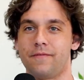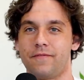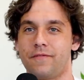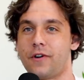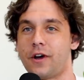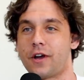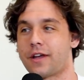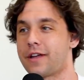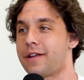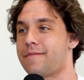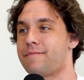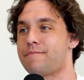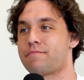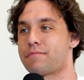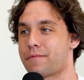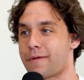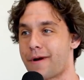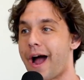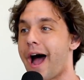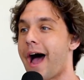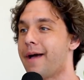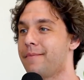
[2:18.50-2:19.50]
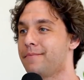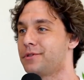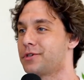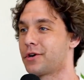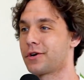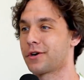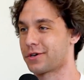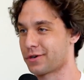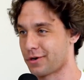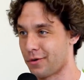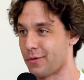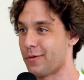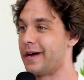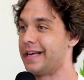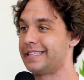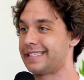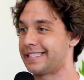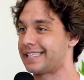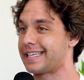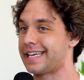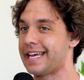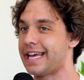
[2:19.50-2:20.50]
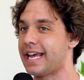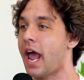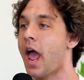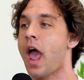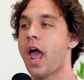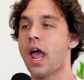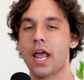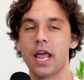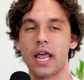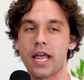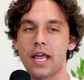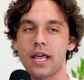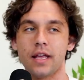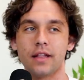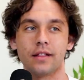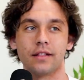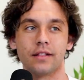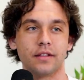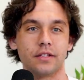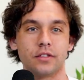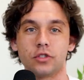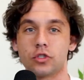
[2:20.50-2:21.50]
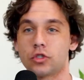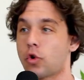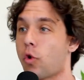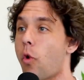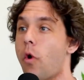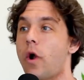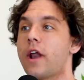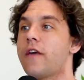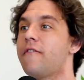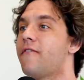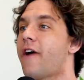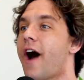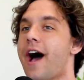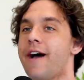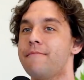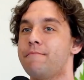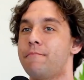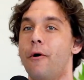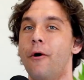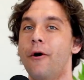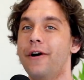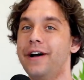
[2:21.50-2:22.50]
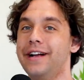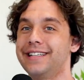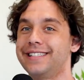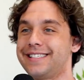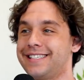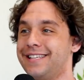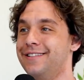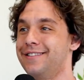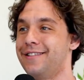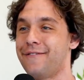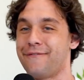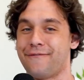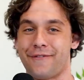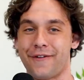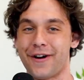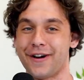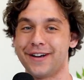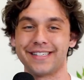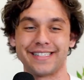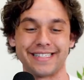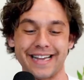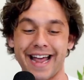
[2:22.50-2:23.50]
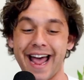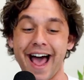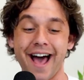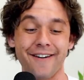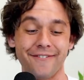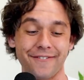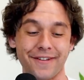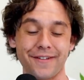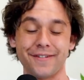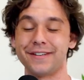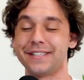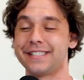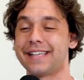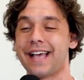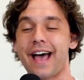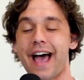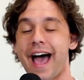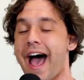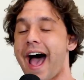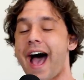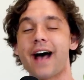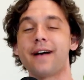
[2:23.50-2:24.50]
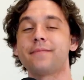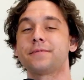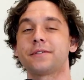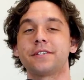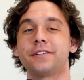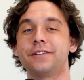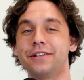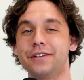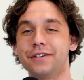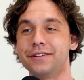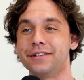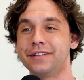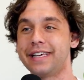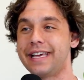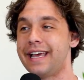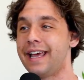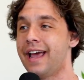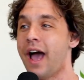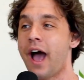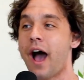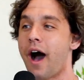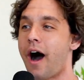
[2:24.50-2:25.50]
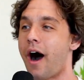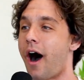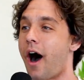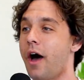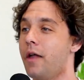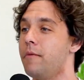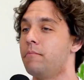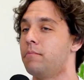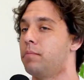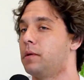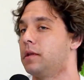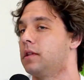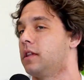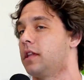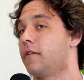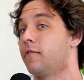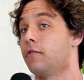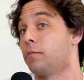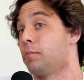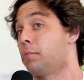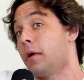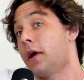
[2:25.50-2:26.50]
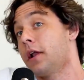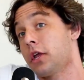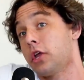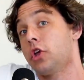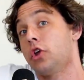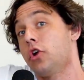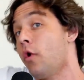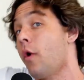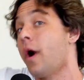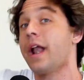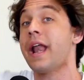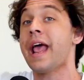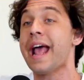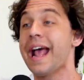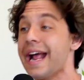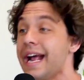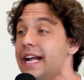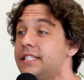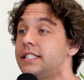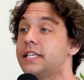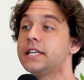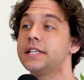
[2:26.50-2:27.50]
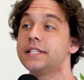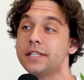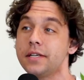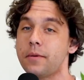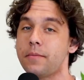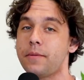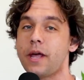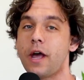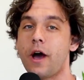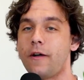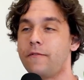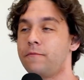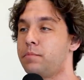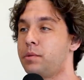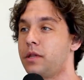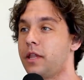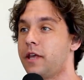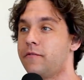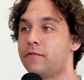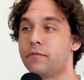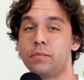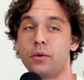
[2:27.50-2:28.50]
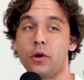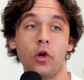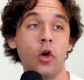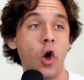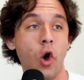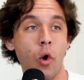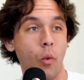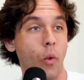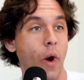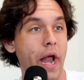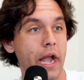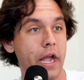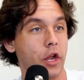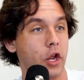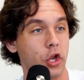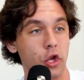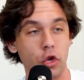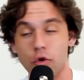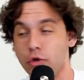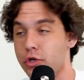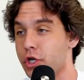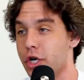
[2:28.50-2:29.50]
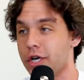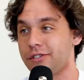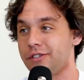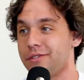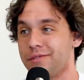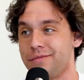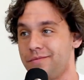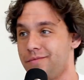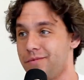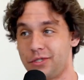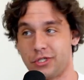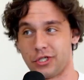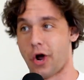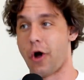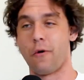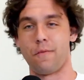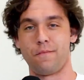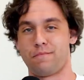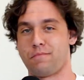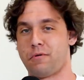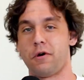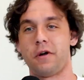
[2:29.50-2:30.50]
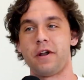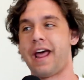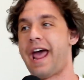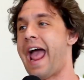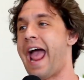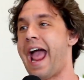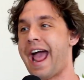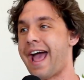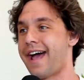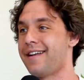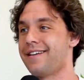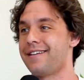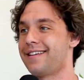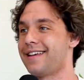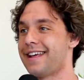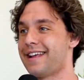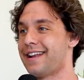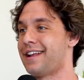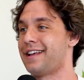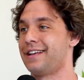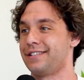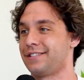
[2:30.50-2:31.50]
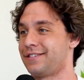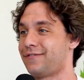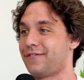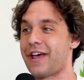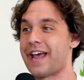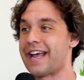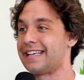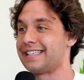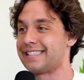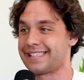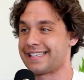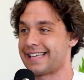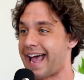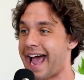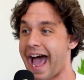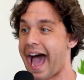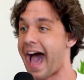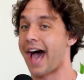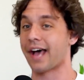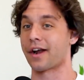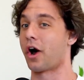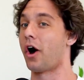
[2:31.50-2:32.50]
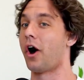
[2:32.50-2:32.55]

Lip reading: fucking prime Dirk Nowitzki. He 25 points in the first half. He was absolutely unbelievable. But you know what? It's easy to be unbelievable when you just don't put a hand in his face at